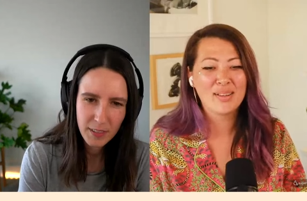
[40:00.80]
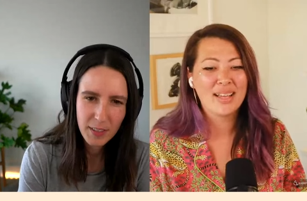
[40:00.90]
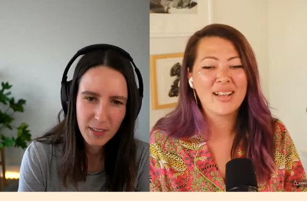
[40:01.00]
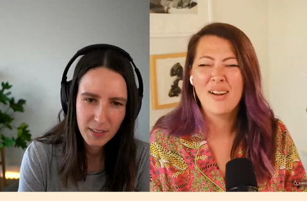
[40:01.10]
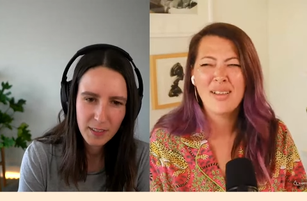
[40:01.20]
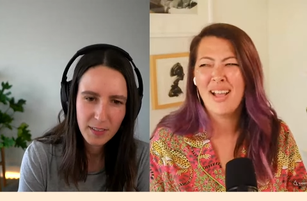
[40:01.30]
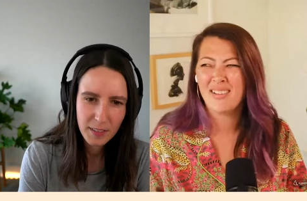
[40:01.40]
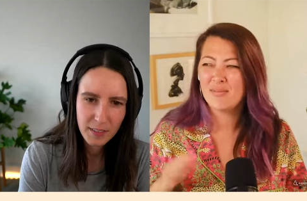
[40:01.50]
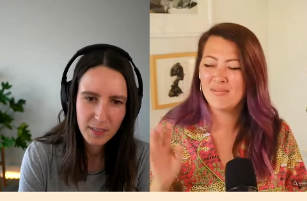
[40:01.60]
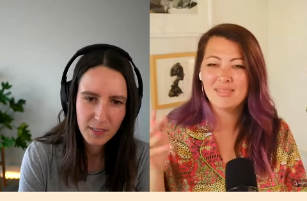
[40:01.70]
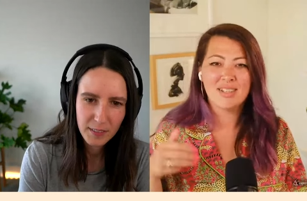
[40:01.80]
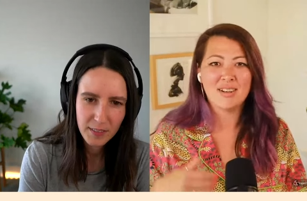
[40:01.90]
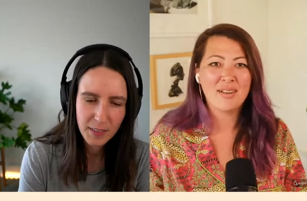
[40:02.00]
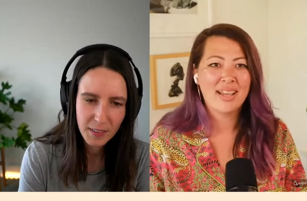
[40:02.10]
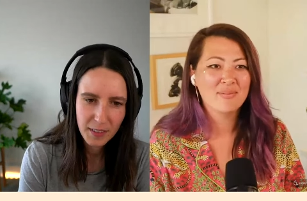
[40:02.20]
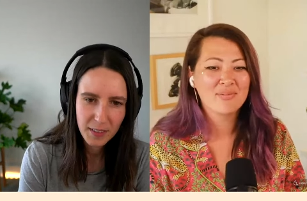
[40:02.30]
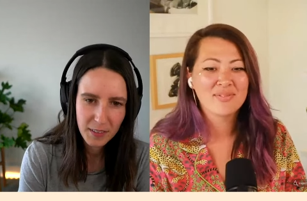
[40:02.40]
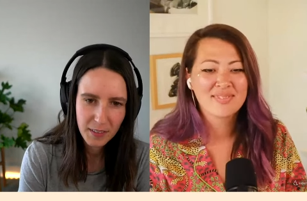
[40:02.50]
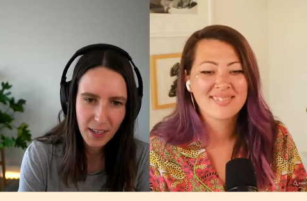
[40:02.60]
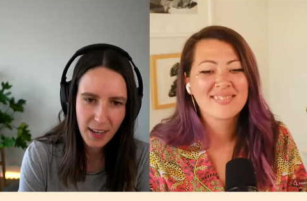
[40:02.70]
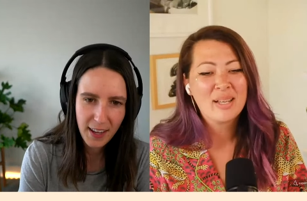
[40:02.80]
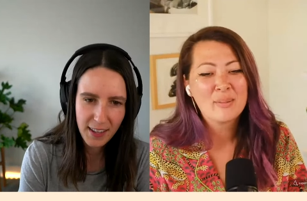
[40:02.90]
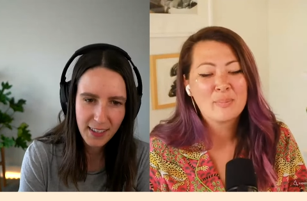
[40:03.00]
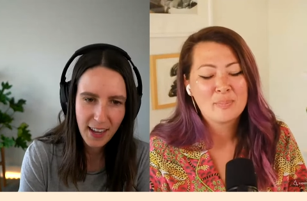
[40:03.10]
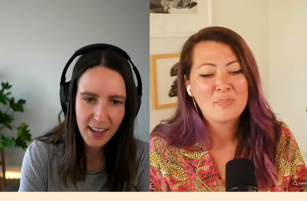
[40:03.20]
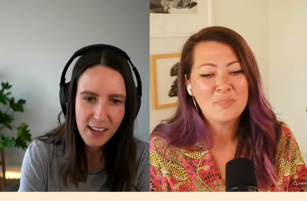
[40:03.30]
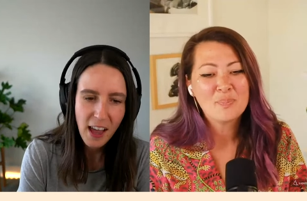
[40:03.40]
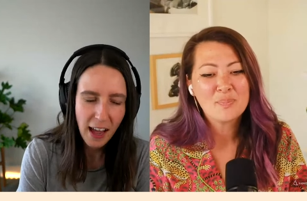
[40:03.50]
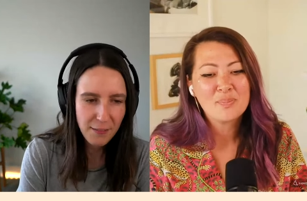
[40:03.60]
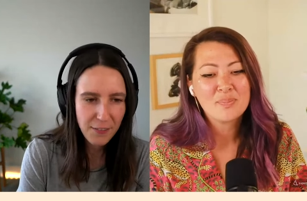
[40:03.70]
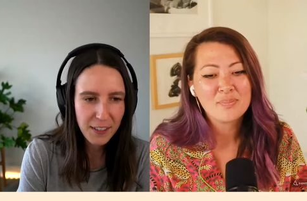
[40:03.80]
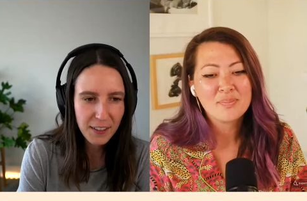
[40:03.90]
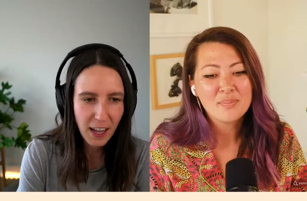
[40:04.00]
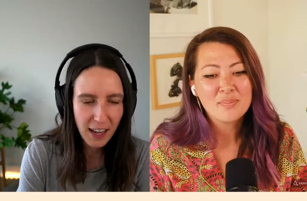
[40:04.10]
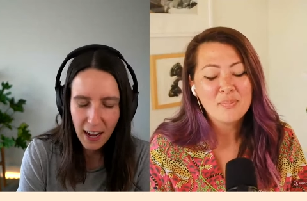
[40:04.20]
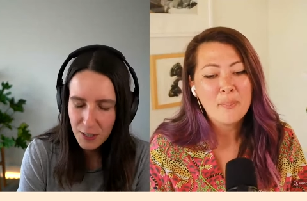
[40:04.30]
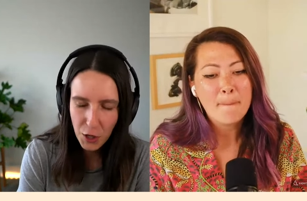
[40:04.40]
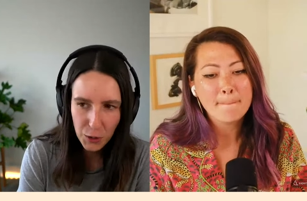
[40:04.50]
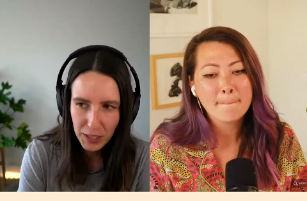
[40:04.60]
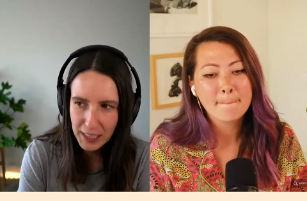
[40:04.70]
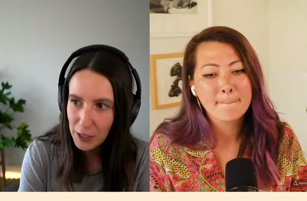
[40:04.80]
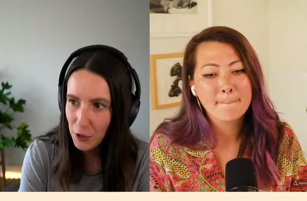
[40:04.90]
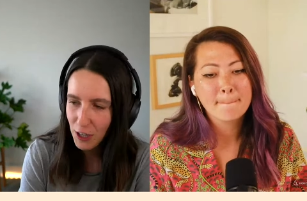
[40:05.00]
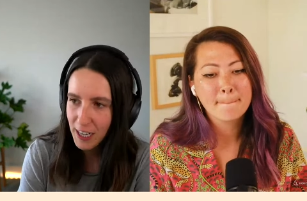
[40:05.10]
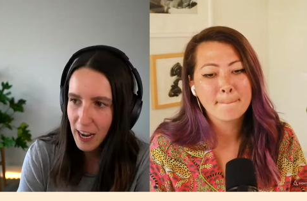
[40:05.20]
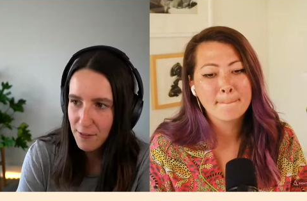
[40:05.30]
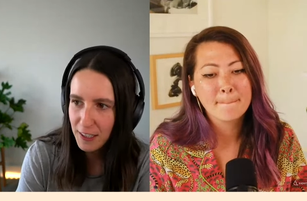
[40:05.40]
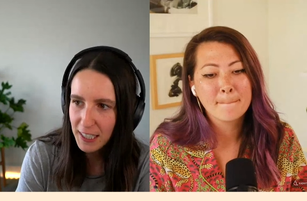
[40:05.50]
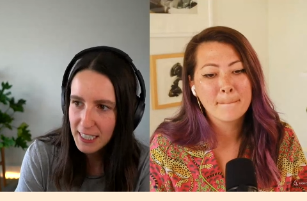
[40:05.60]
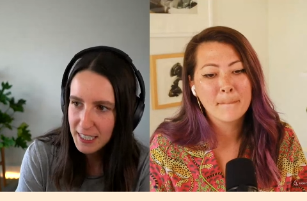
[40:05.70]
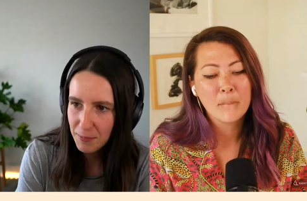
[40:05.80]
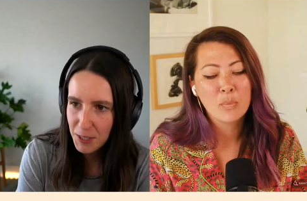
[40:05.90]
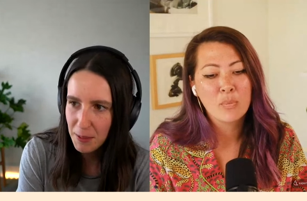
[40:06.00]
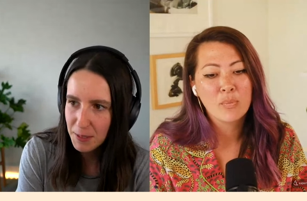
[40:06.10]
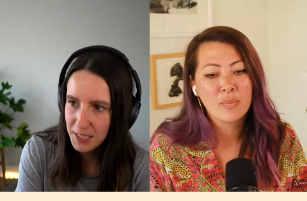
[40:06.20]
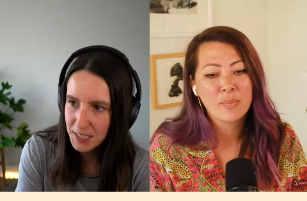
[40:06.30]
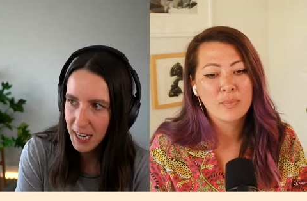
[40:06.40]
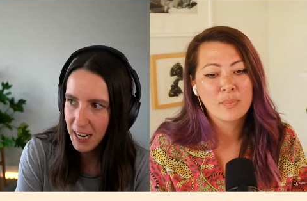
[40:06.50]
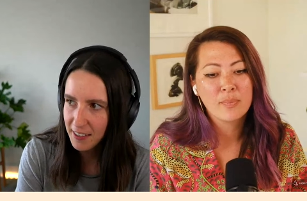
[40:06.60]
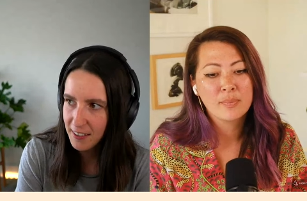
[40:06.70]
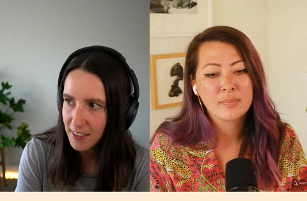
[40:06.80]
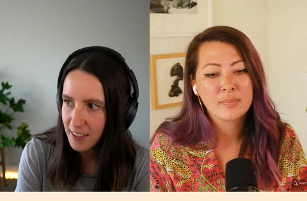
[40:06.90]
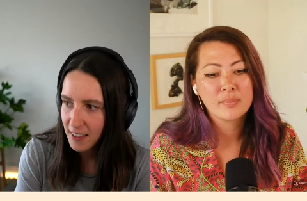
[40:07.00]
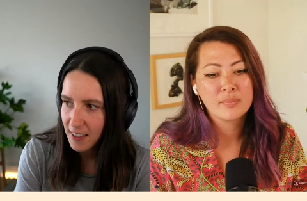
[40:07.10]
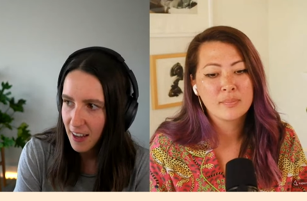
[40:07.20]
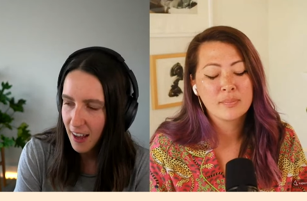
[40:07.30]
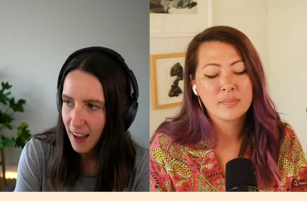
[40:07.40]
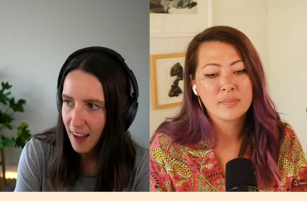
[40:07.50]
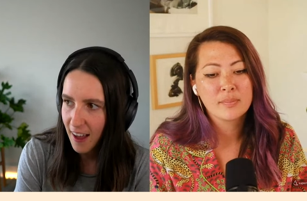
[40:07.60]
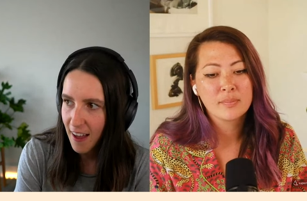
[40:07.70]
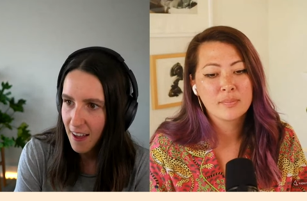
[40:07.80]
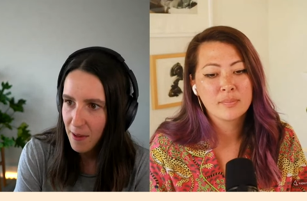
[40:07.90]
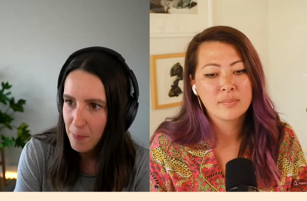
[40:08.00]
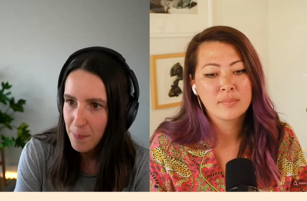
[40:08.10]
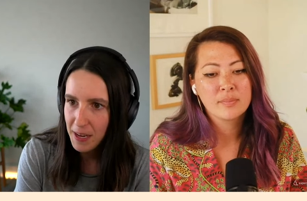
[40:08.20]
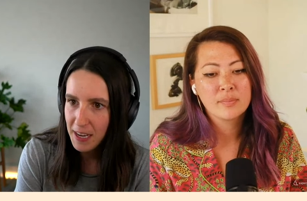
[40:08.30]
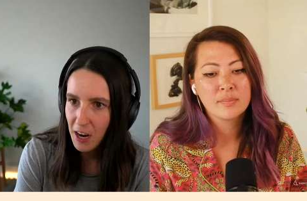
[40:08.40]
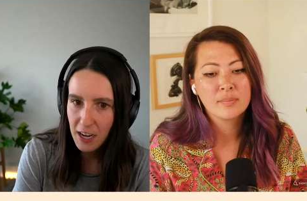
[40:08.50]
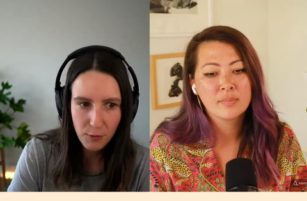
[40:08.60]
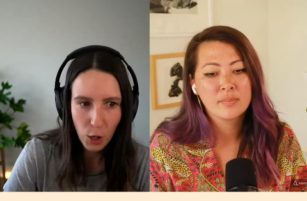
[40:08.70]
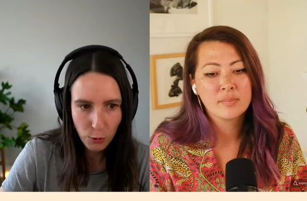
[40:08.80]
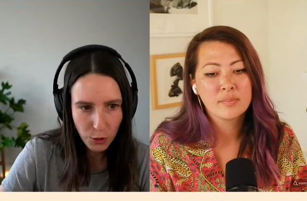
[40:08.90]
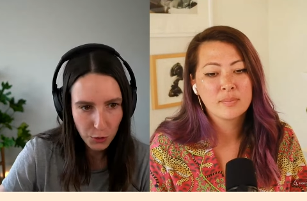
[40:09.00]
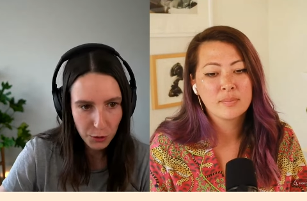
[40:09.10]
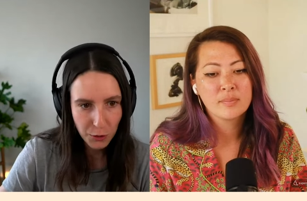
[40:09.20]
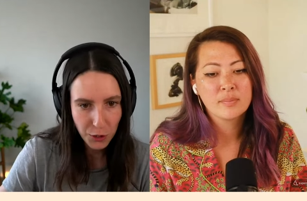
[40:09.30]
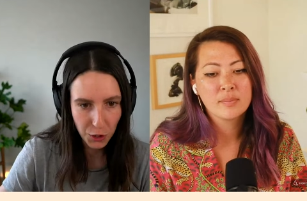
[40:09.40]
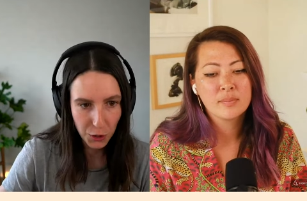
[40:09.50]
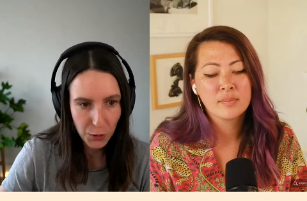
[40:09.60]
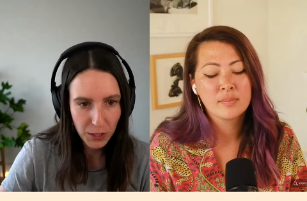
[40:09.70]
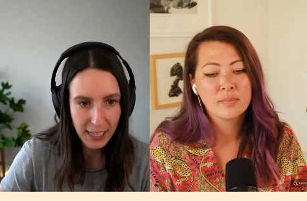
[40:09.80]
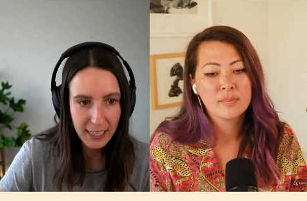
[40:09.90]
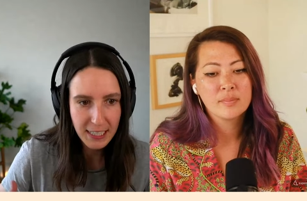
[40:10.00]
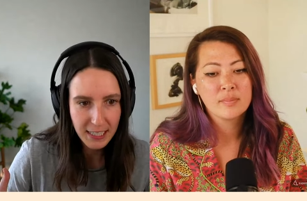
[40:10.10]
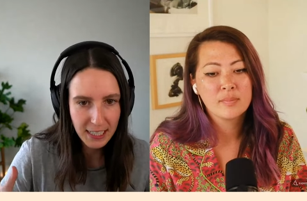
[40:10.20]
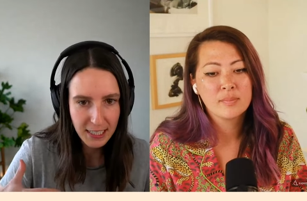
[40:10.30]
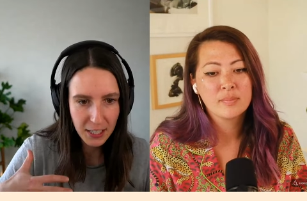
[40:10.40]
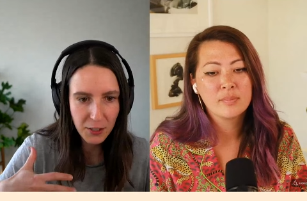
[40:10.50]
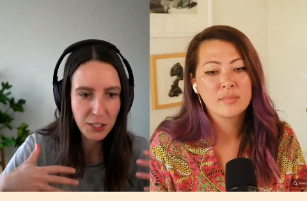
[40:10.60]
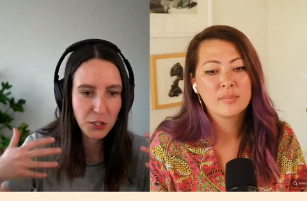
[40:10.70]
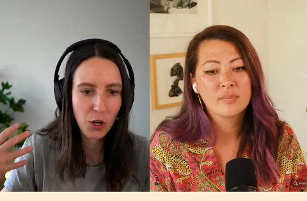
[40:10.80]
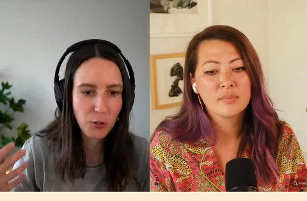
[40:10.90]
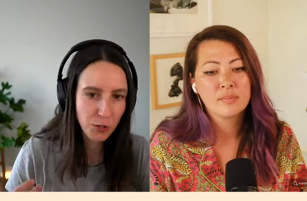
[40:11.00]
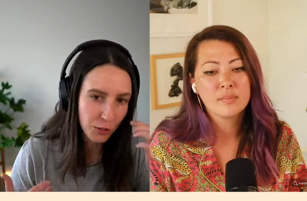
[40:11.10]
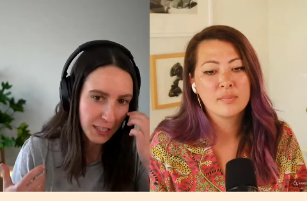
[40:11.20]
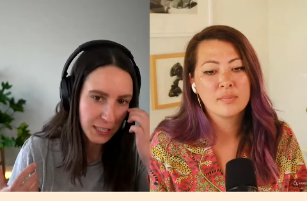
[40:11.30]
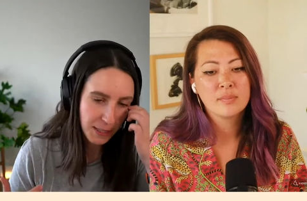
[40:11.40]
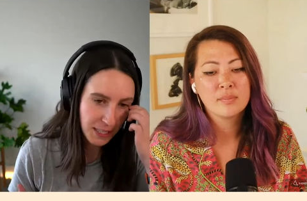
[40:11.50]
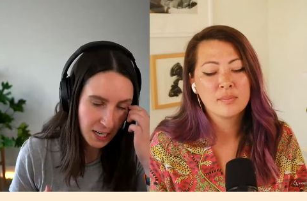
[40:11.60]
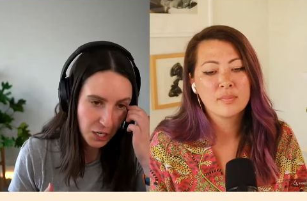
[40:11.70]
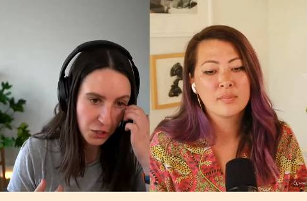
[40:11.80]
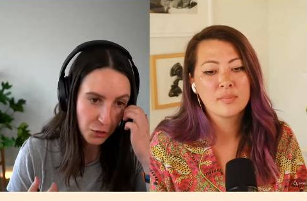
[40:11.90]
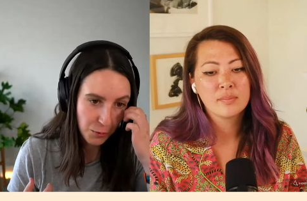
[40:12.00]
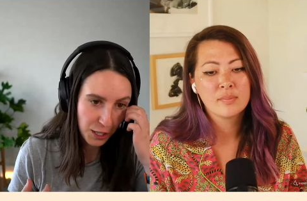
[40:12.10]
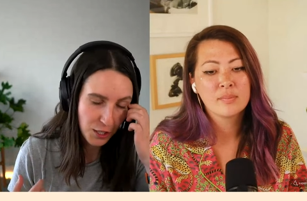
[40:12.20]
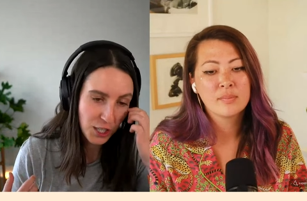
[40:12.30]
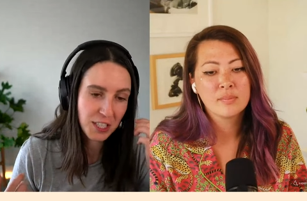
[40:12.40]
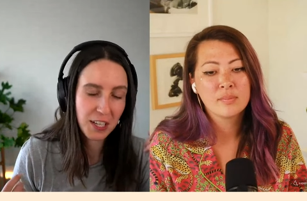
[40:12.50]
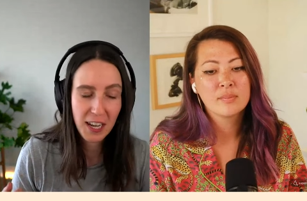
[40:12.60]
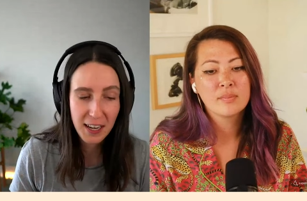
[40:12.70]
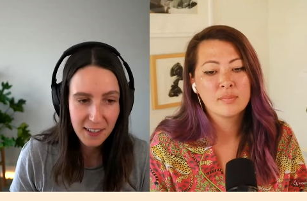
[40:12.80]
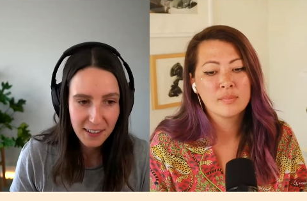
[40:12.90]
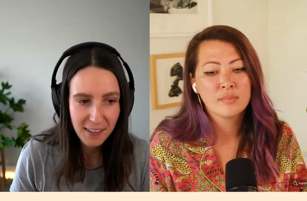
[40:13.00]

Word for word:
Speaker 1: like oh yeah
Speaker 2: mm, sure okay yeah, yeah. I feel I, I totally agree. I feel like sometimes this can uh be kind of cultural too. Like is is there this cultural expectation or pressure to like